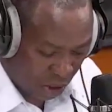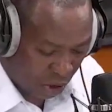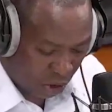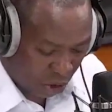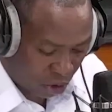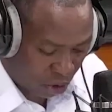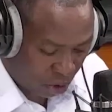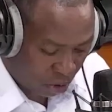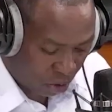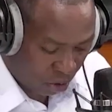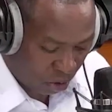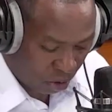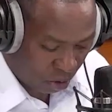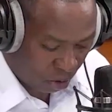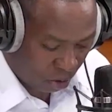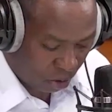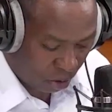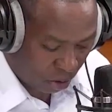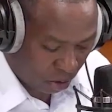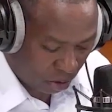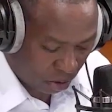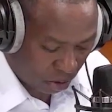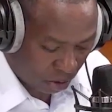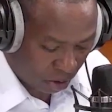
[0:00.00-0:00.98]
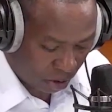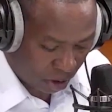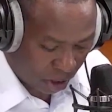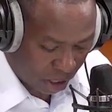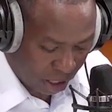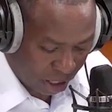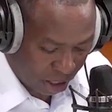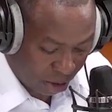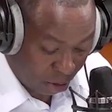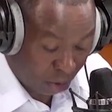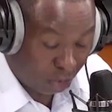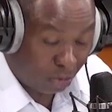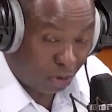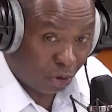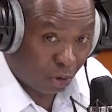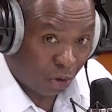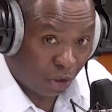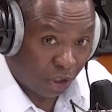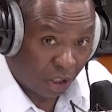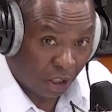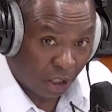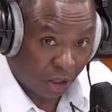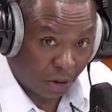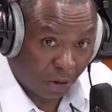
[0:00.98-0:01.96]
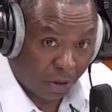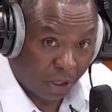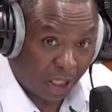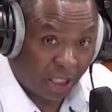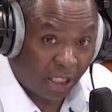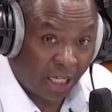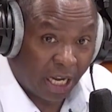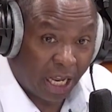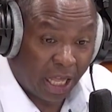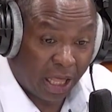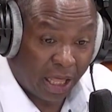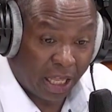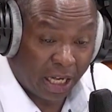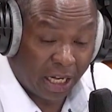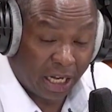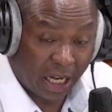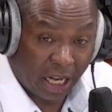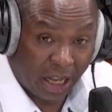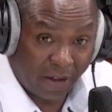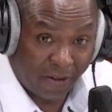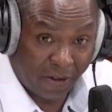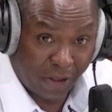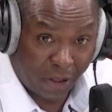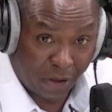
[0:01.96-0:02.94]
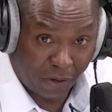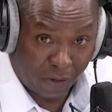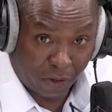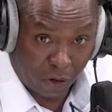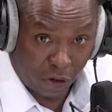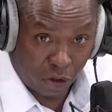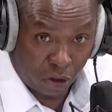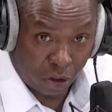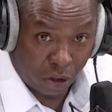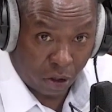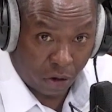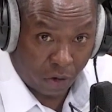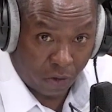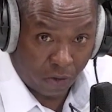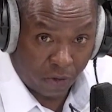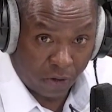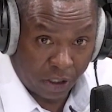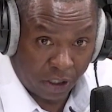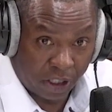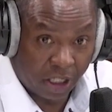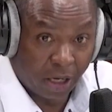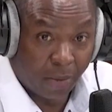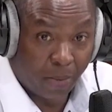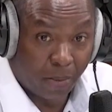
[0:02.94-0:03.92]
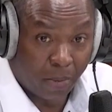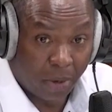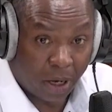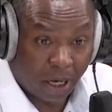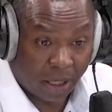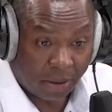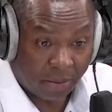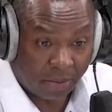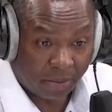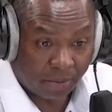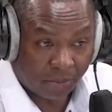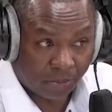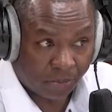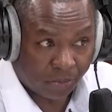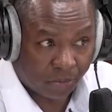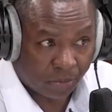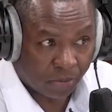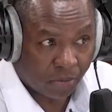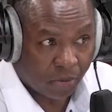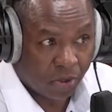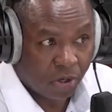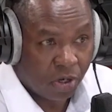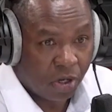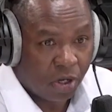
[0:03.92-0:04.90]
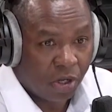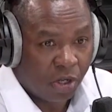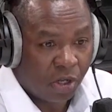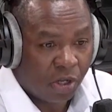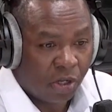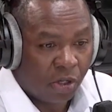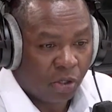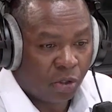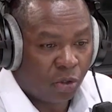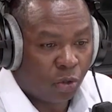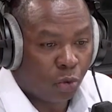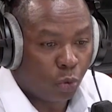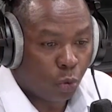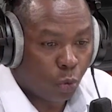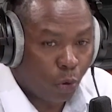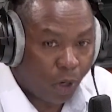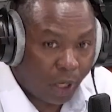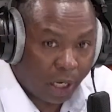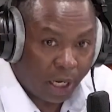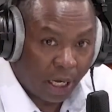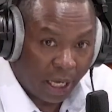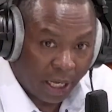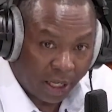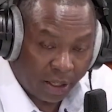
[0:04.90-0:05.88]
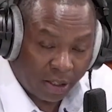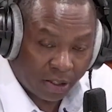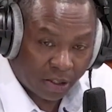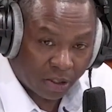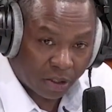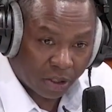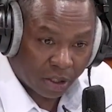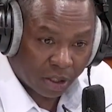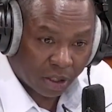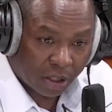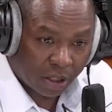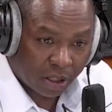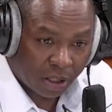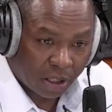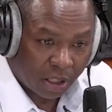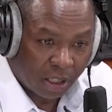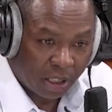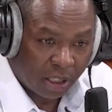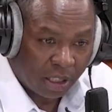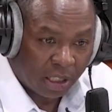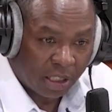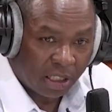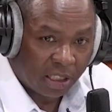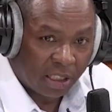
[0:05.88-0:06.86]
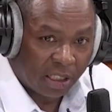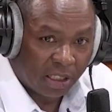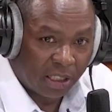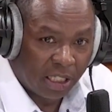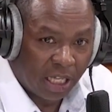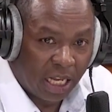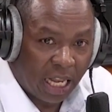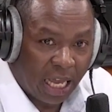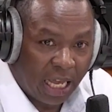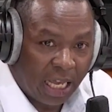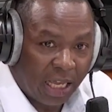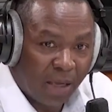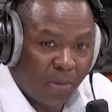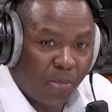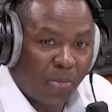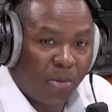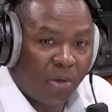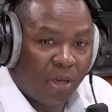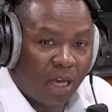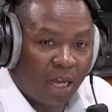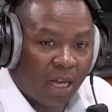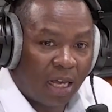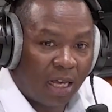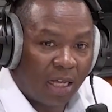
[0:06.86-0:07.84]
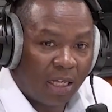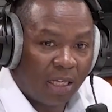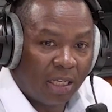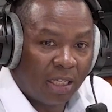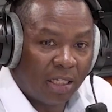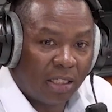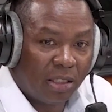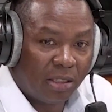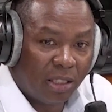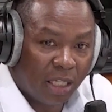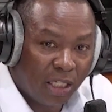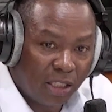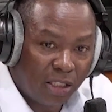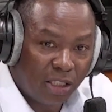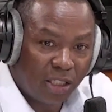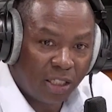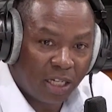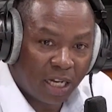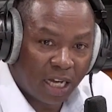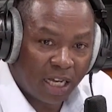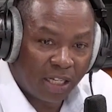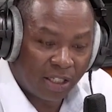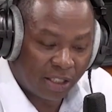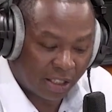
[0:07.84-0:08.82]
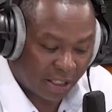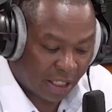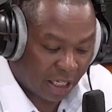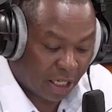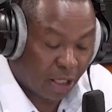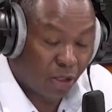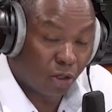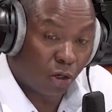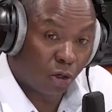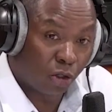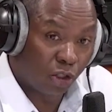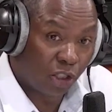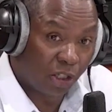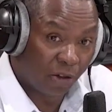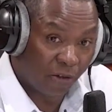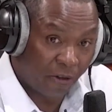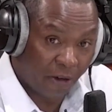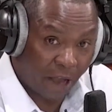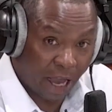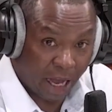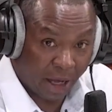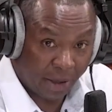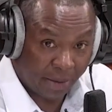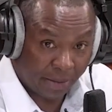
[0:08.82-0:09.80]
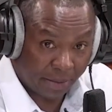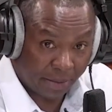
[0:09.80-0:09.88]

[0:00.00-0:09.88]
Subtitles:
To Rumuruti on the 10th and 11th of December to witness the Laikipia Indigenous Technology Fair.